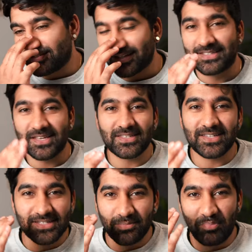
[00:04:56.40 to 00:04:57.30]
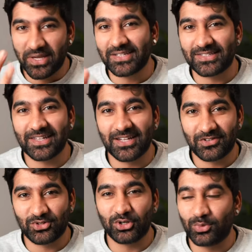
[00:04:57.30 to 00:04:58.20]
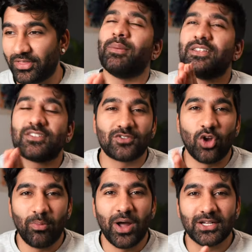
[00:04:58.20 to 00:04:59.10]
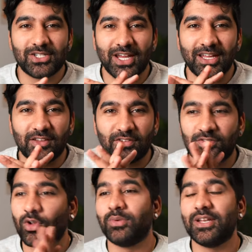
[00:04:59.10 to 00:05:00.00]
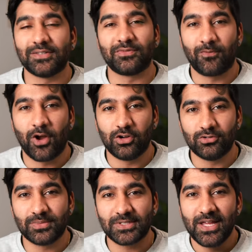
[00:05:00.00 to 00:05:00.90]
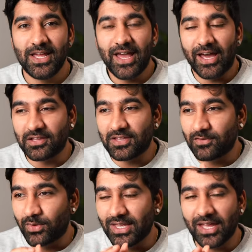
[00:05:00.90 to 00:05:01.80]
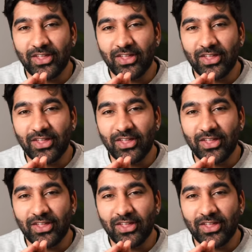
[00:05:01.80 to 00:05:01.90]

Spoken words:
This consistency is the biggest thing that I've struggled with. It means so much in so many different realms. And I think if we can get